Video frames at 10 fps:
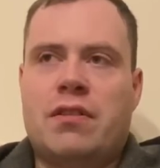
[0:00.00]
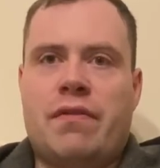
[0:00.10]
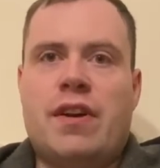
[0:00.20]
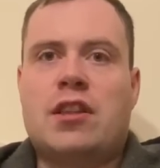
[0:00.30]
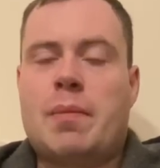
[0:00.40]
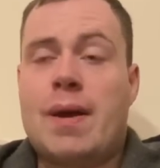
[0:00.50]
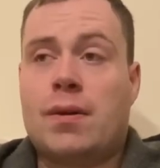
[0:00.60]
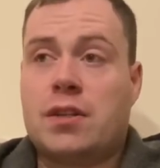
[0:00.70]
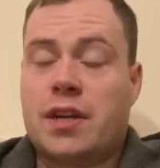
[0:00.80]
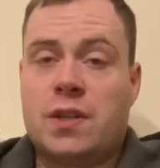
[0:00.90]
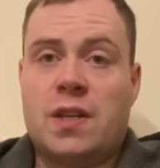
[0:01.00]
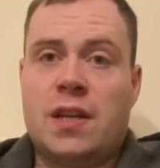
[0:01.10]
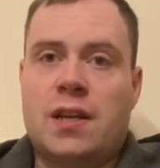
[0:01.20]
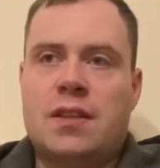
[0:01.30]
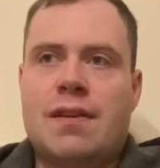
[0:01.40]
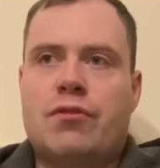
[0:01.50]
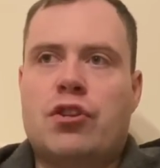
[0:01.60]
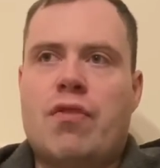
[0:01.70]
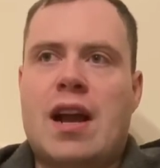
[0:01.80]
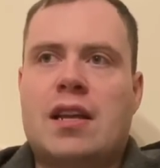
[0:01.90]
they felt the power, because Garcia can definitely
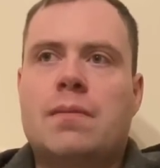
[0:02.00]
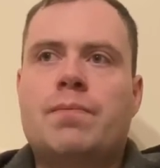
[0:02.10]
crack.